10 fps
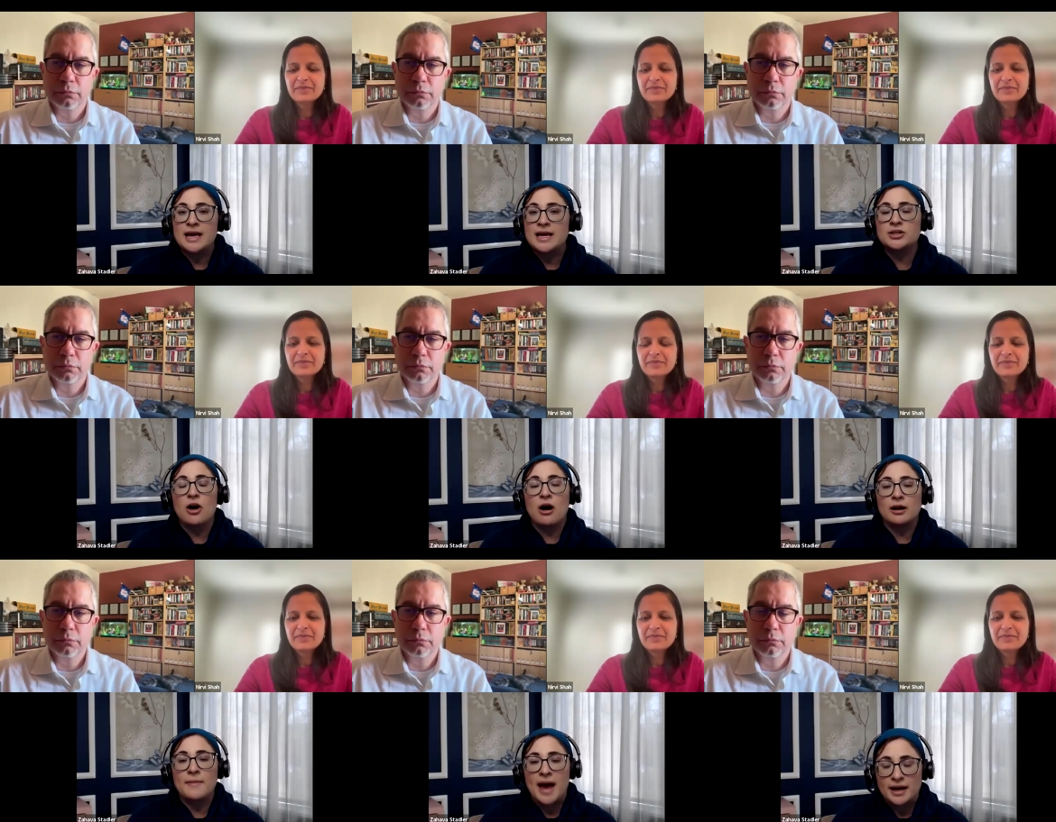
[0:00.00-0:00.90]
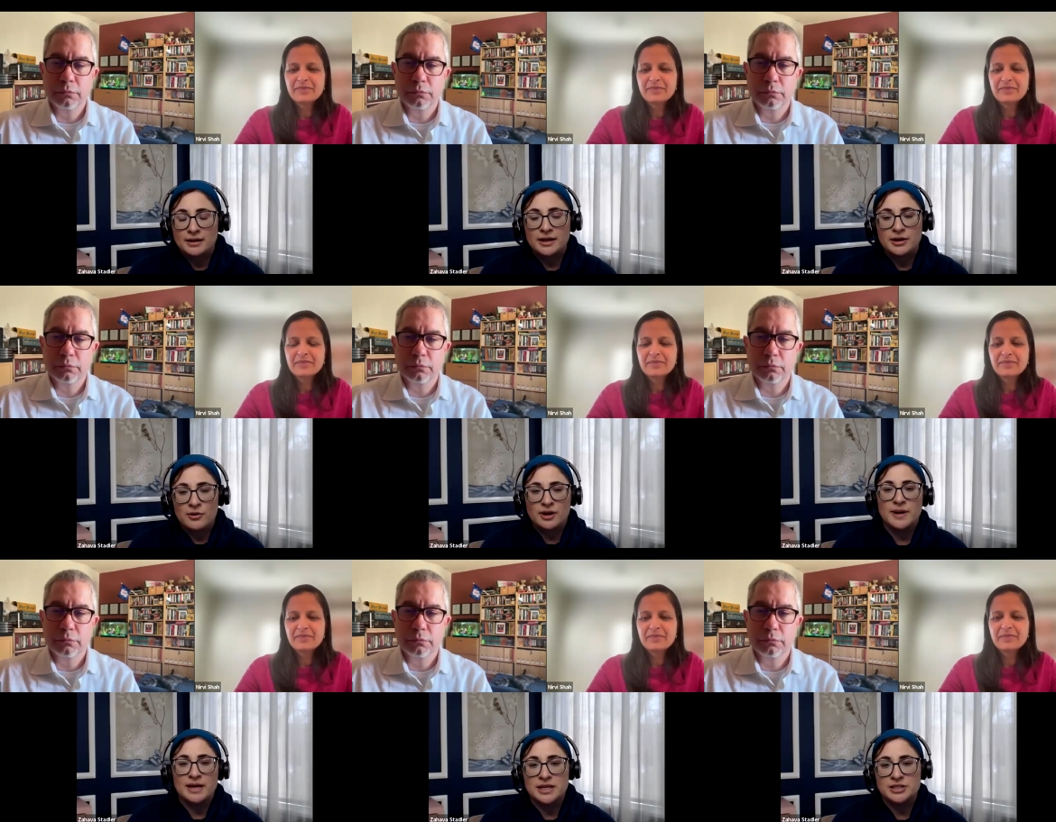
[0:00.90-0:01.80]
Speaker 1: is automatically going to
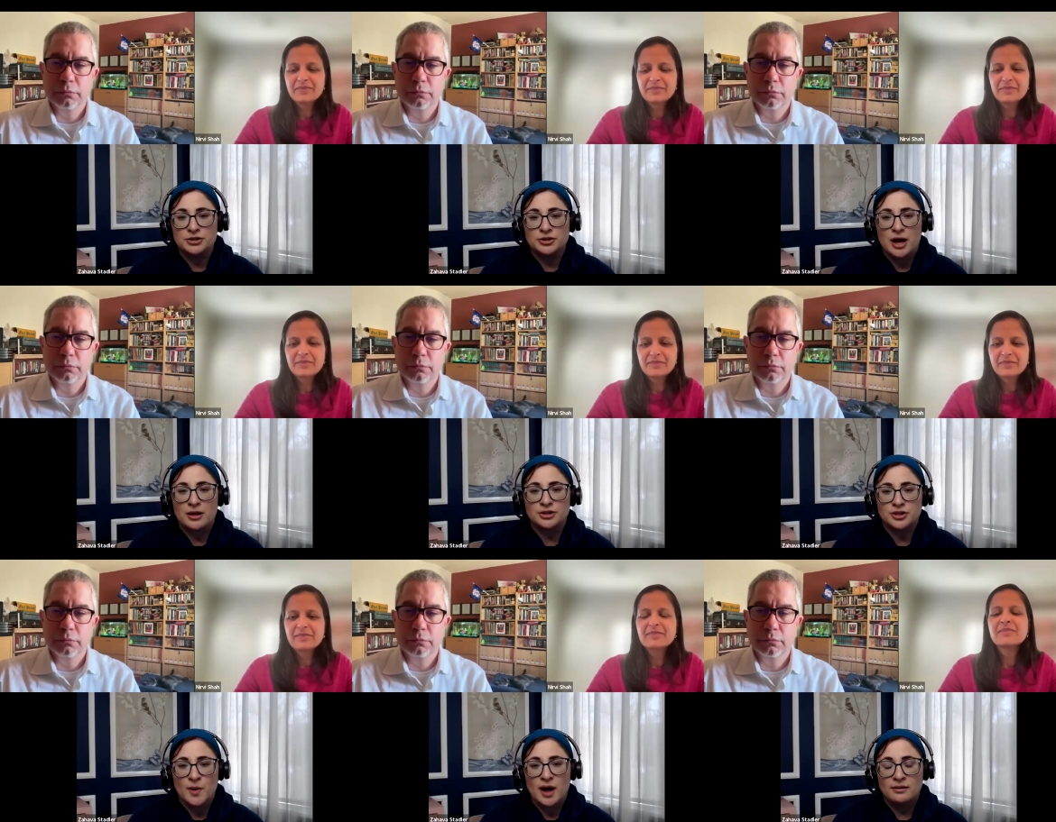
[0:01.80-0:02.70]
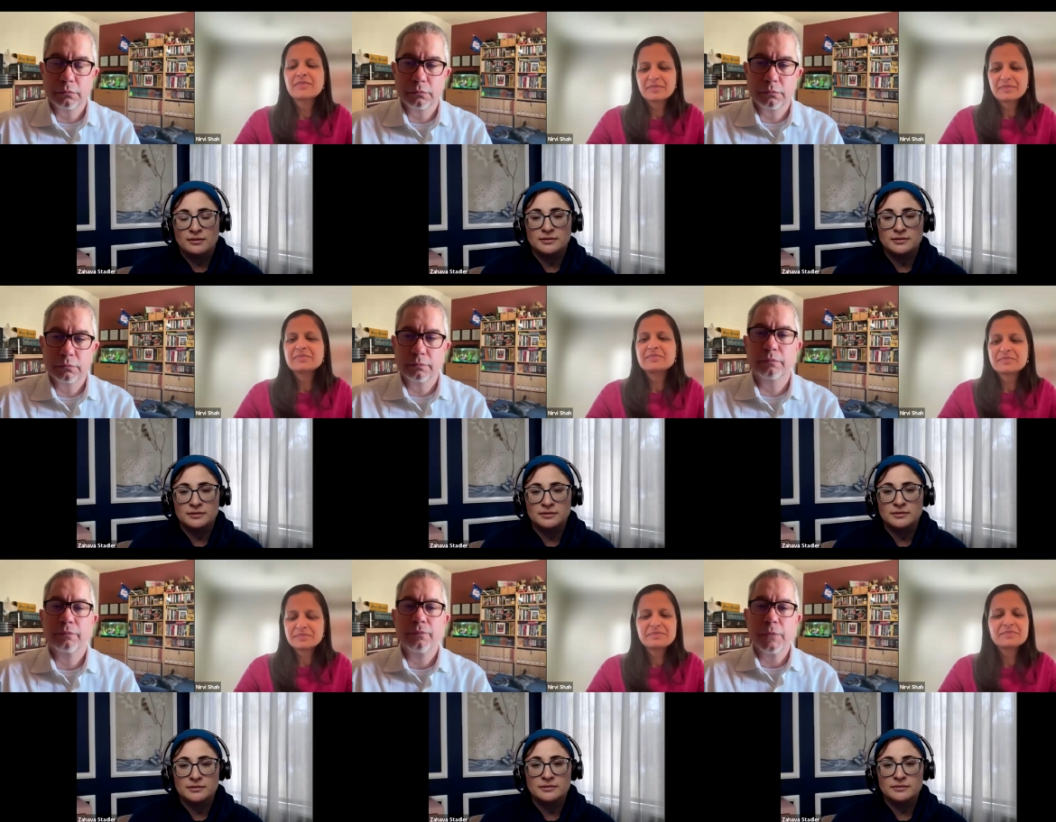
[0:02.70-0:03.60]
be a teacher challenge as well
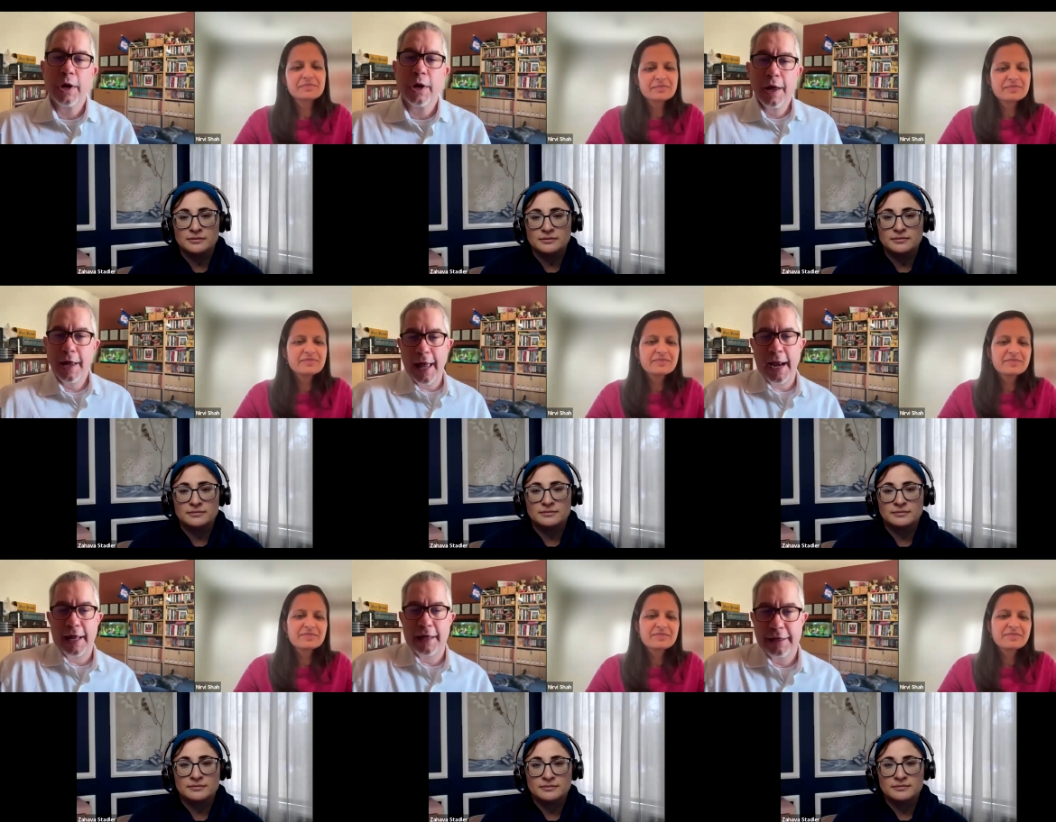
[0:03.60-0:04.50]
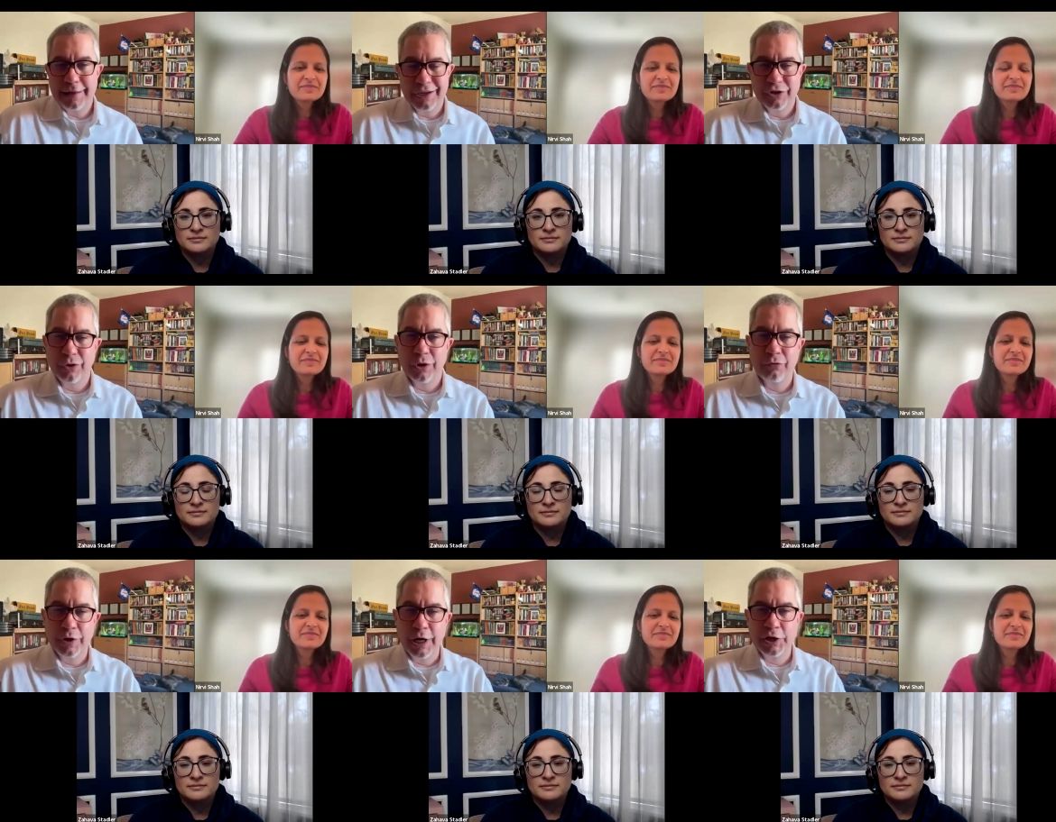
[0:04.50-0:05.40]
Speaker 2: and I think the issue
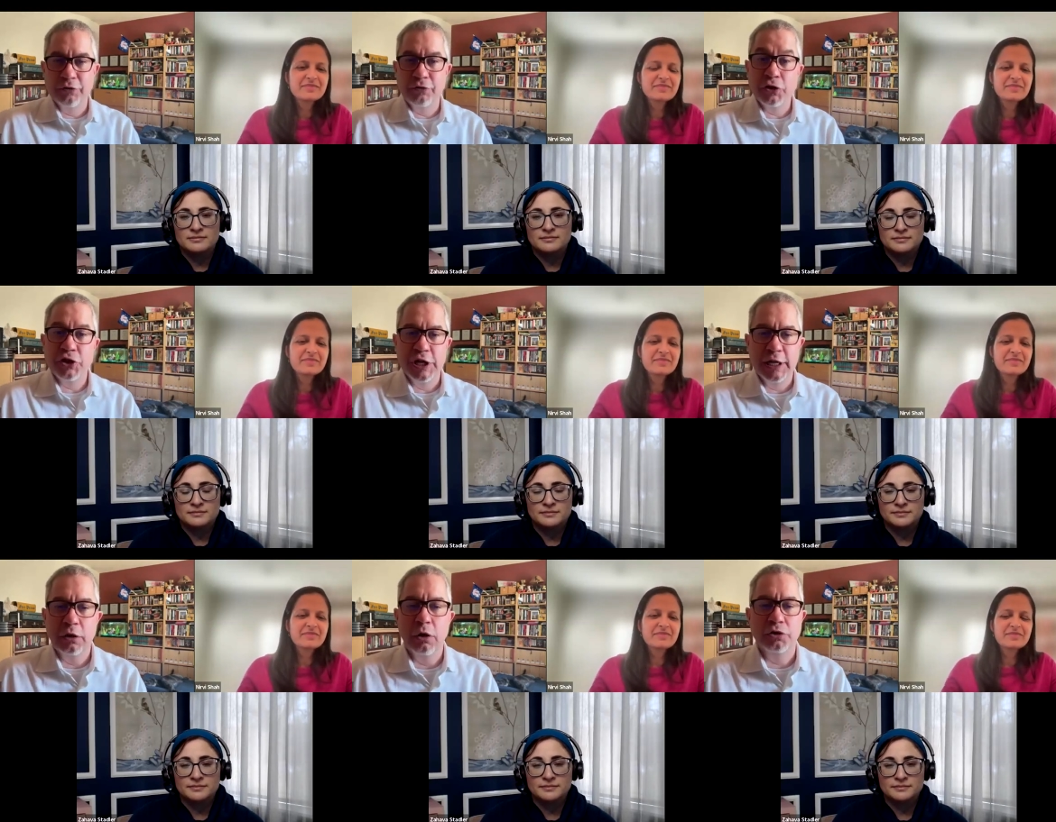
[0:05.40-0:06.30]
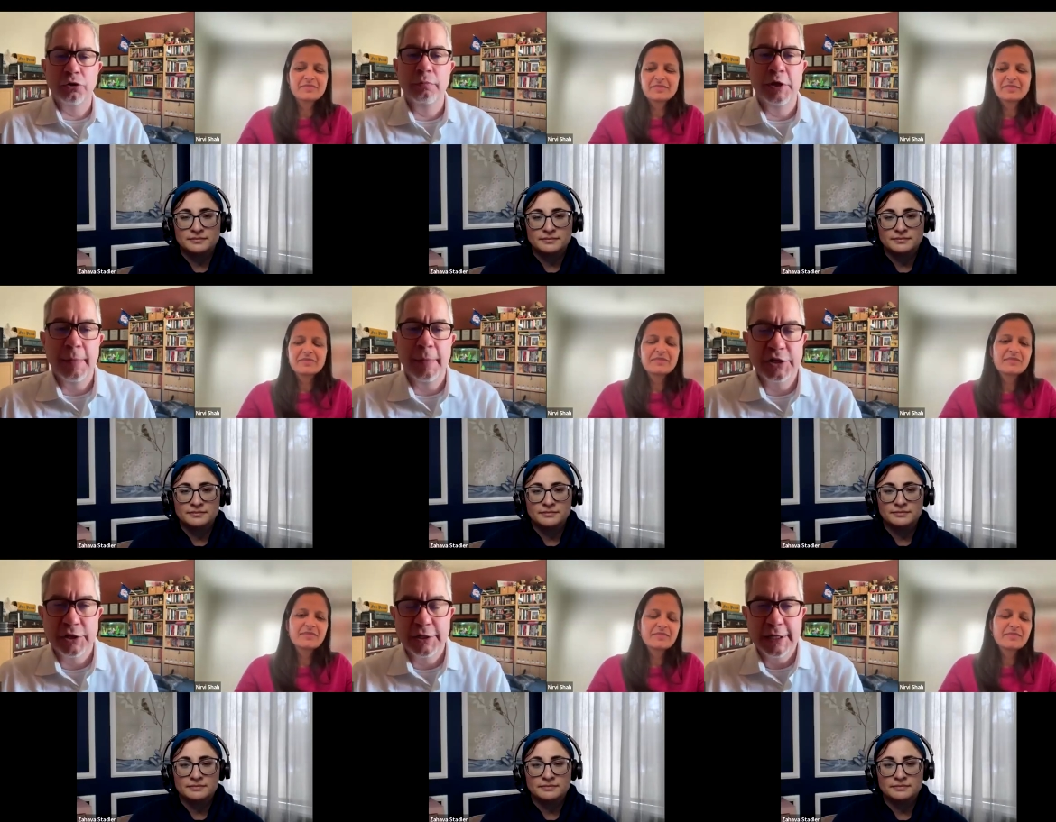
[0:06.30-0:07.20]
of uh, diversity and cultural
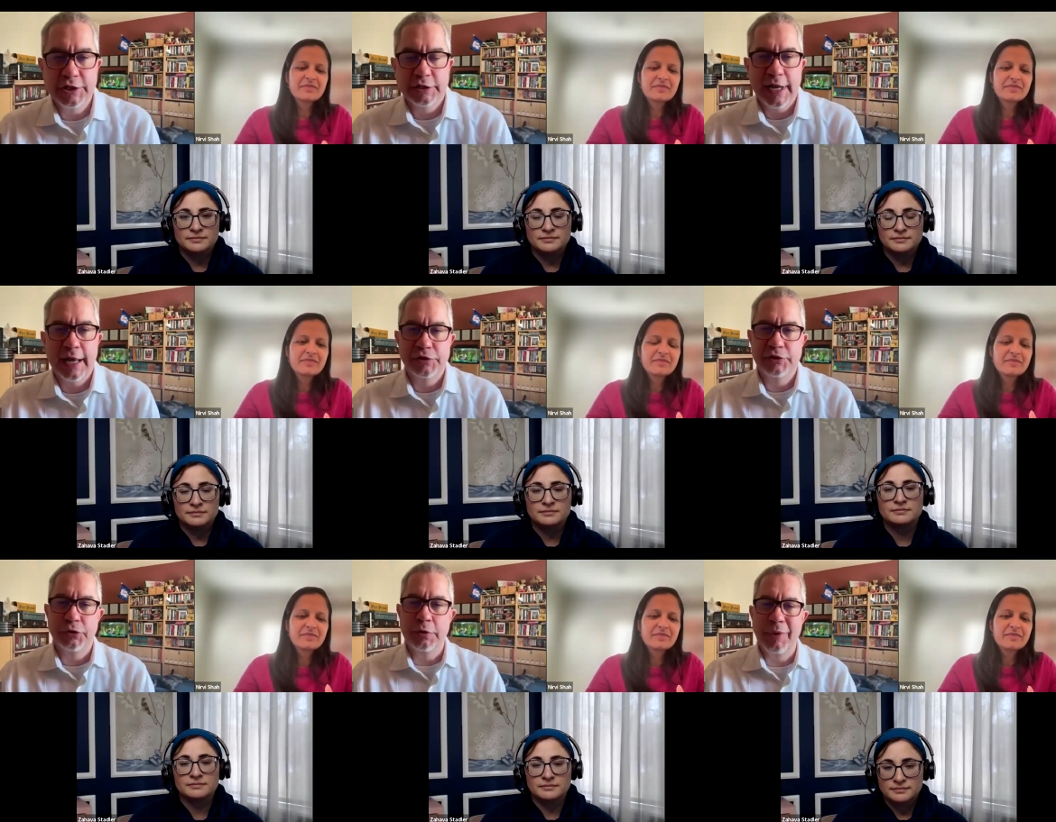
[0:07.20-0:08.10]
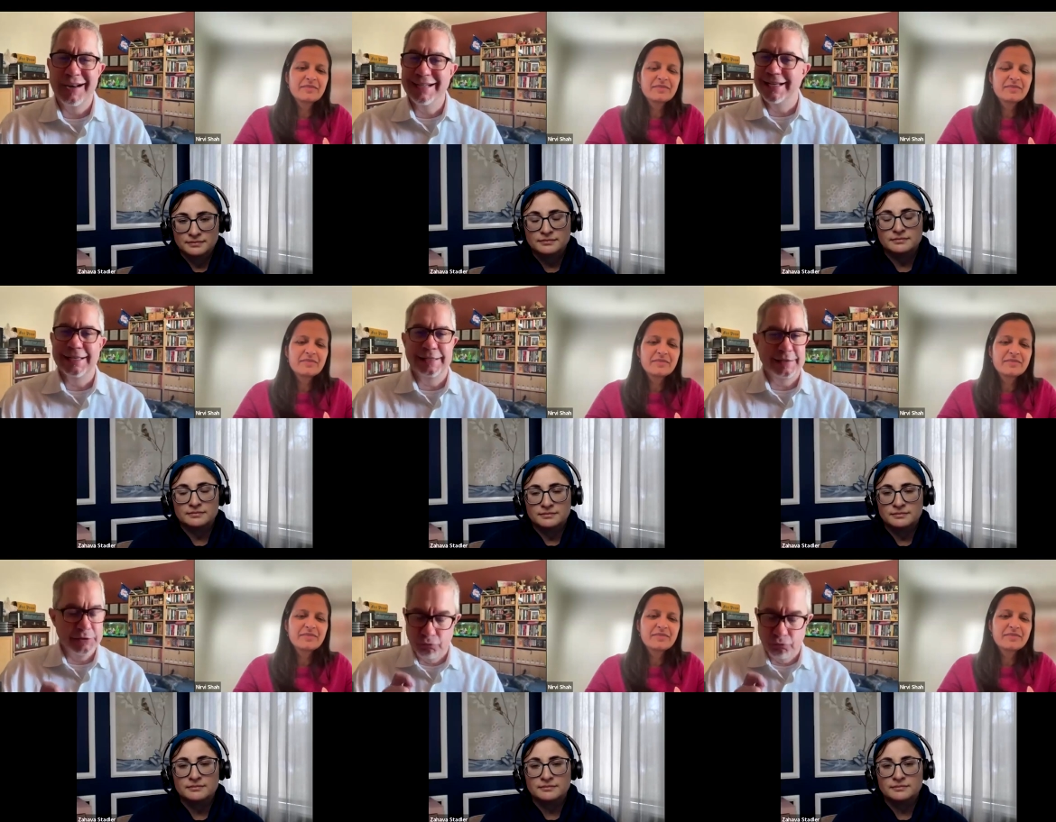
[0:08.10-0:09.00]
mismatch in teaching staffs and student bodies is,
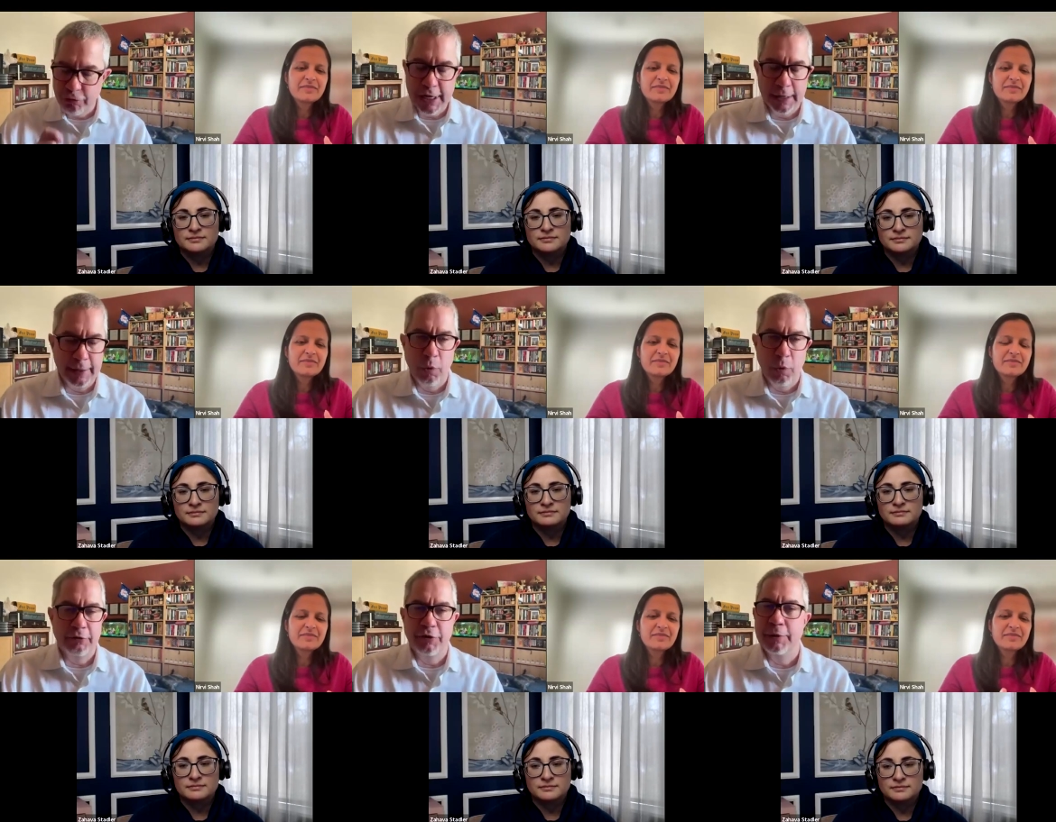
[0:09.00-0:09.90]
is, really one of